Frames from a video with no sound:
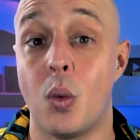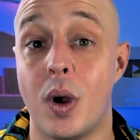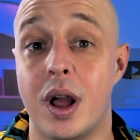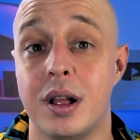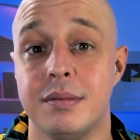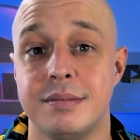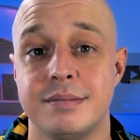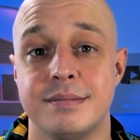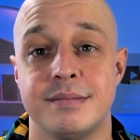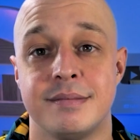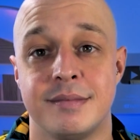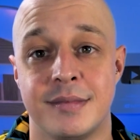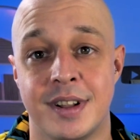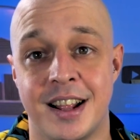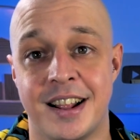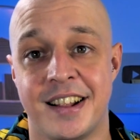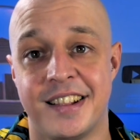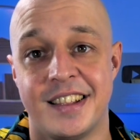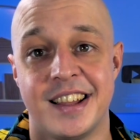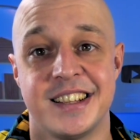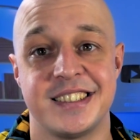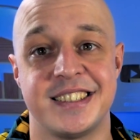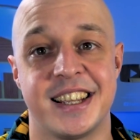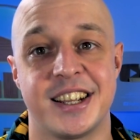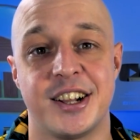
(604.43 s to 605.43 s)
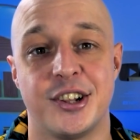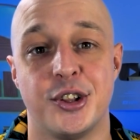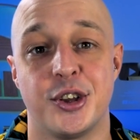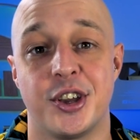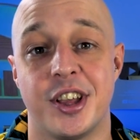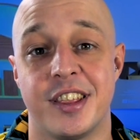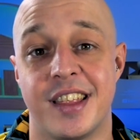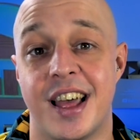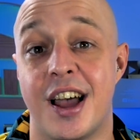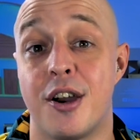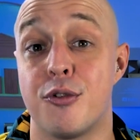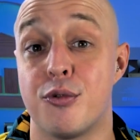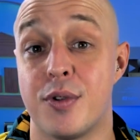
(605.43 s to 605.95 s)
Well, let's take a look
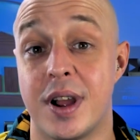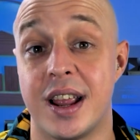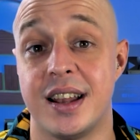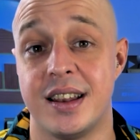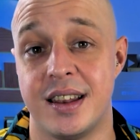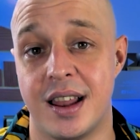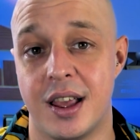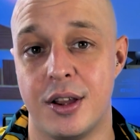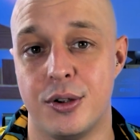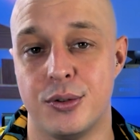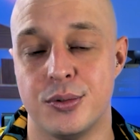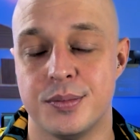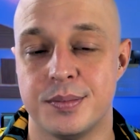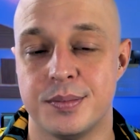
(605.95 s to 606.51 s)
at that right now.